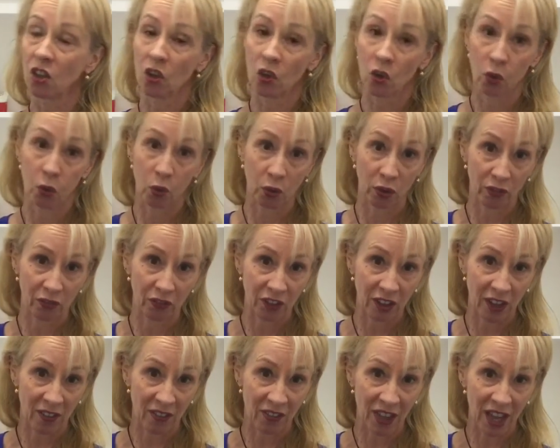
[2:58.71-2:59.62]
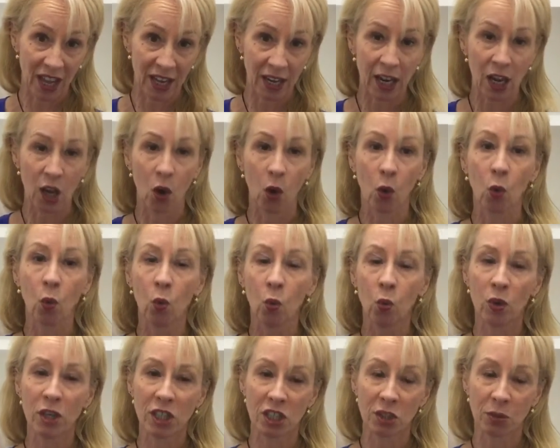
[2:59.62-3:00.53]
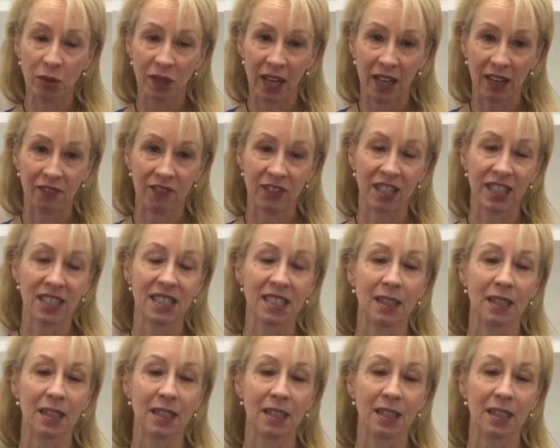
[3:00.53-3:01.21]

could have done that, wish we had have done